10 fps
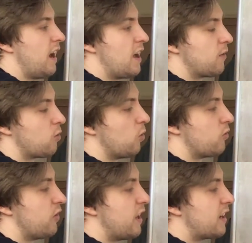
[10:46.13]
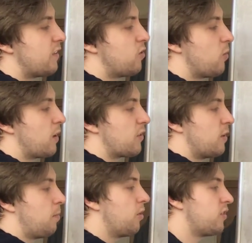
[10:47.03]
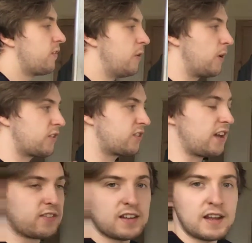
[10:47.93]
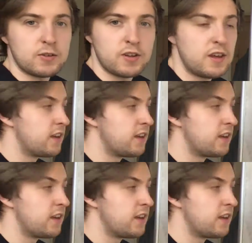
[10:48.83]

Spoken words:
And of course the negative 2x and the positive 2x cancel out,